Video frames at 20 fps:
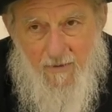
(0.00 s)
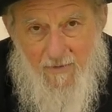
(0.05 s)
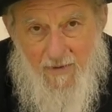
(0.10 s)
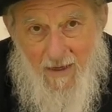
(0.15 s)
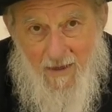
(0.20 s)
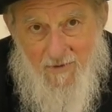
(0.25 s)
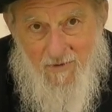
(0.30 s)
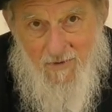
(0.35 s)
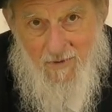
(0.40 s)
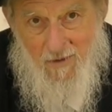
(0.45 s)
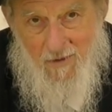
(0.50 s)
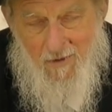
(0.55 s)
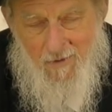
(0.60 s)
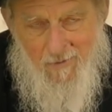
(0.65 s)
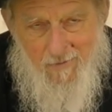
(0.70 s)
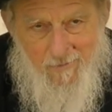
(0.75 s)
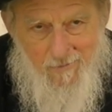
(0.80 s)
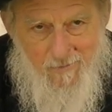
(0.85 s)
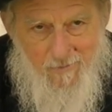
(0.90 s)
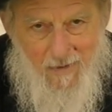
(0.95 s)
That's the
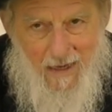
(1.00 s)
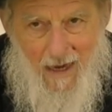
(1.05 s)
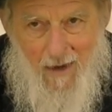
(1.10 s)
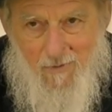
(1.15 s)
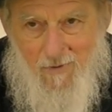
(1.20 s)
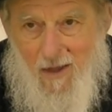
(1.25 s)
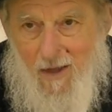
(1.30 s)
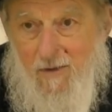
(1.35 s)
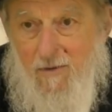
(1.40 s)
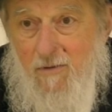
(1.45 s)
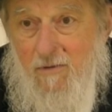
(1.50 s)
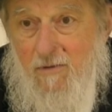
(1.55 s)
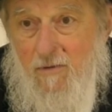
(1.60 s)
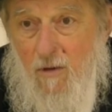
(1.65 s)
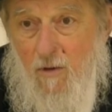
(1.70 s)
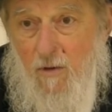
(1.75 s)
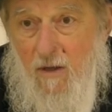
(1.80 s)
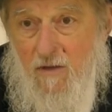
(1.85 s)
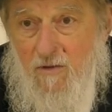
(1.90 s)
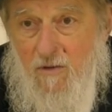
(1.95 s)
outline.
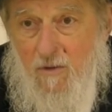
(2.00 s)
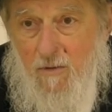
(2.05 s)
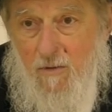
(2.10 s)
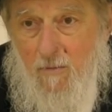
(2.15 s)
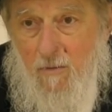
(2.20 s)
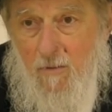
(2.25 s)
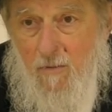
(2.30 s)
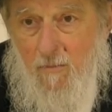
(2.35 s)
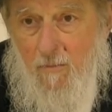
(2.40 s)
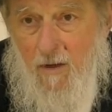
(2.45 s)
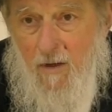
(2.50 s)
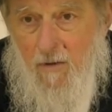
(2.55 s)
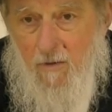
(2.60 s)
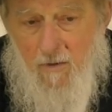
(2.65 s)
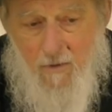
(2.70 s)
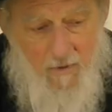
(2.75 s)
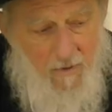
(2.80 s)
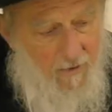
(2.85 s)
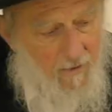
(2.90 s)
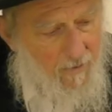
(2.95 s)
Yeah. Uh, I
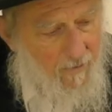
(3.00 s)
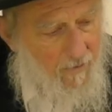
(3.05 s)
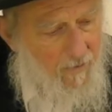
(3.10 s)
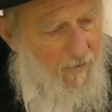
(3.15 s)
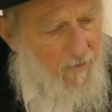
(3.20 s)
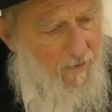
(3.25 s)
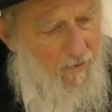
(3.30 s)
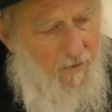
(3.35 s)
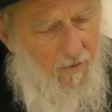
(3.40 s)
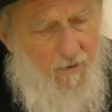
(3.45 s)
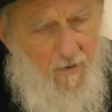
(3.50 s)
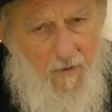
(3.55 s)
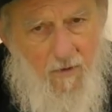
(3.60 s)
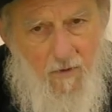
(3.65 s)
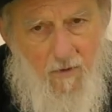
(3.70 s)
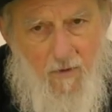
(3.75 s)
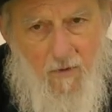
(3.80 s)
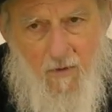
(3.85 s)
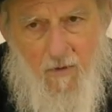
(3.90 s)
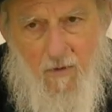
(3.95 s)
wanted to ask you, how
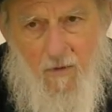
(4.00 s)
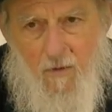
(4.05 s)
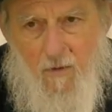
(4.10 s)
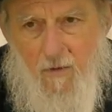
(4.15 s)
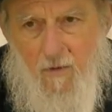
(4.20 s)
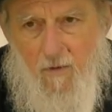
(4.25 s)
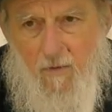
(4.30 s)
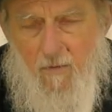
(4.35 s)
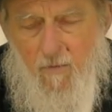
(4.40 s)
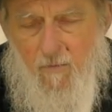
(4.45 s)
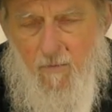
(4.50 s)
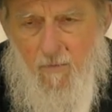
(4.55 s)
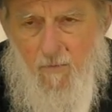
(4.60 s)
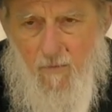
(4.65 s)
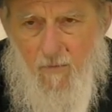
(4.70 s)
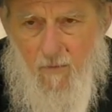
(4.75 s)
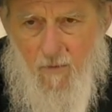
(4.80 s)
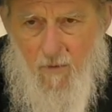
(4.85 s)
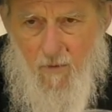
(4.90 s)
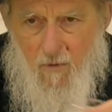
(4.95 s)
do we
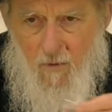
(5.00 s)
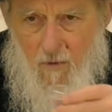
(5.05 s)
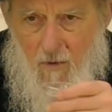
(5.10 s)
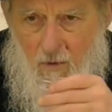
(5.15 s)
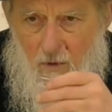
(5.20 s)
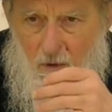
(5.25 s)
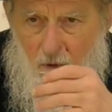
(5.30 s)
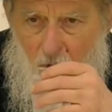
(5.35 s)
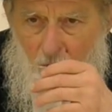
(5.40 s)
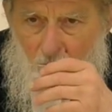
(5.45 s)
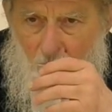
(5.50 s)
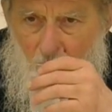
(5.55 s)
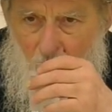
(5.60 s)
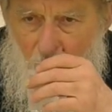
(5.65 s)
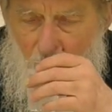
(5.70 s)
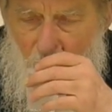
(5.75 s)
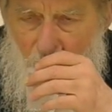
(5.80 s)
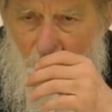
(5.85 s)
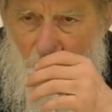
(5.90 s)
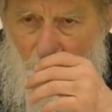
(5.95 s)
bring the concept of
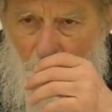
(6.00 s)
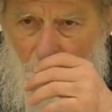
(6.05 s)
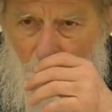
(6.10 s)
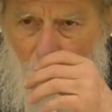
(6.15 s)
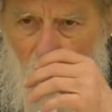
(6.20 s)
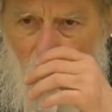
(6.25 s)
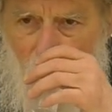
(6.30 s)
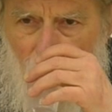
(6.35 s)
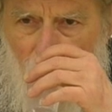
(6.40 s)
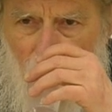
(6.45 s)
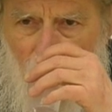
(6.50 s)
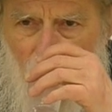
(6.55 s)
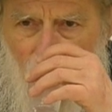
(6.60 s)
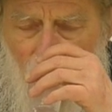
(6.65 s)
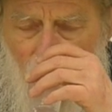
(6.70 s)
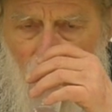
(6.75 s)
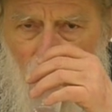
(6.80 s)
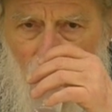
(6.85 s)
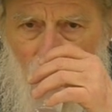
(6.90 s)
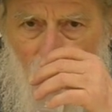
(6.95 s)
tuma
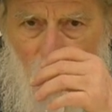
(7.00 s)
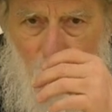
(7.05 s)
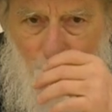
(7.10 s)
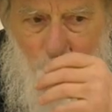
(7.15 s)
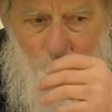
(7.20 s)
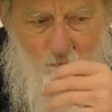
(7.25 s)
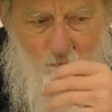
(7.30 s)
inside the?